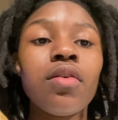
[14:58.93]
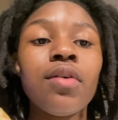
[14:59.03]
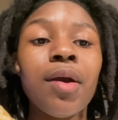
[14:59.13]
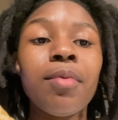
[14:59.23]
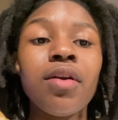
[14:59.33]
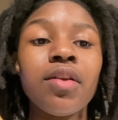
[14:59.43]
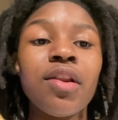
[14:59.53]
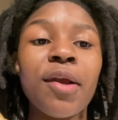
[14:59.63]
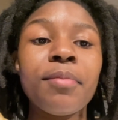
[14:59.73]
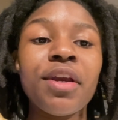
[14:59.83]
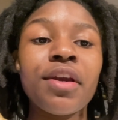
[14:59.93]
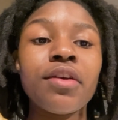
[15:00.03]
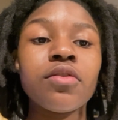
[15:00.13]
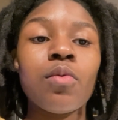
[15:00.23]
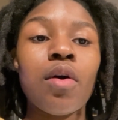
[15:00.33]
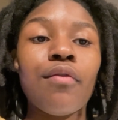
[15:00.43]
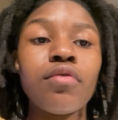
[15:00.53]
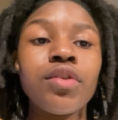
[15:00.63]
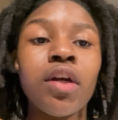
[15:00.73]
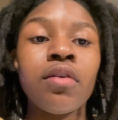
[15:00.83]
I barely like pancakes or
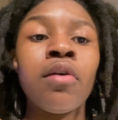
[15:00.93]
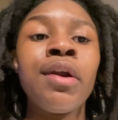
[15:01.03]
waffles. Yeah, I know